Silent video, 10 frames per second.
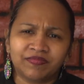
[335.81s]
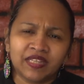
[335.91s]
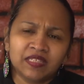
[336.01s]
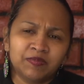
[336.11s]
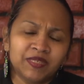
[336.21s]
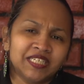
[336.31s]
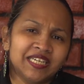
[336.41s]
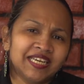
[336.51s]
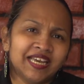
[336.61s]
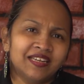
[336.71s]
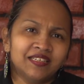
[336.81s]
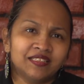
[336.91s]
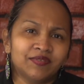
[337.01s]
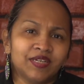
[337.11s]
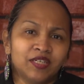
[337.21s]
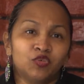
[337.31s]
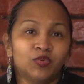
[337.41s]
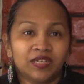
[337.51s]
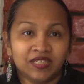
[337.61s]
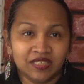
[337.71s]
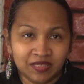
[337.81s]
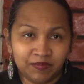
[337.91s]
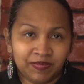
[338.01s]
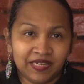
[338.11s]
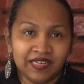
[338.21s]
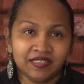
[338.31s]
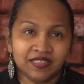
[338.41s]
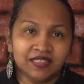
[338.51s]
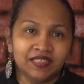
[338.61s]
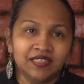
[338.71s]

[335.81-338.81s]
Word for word: especially Kandy is a very touristy place.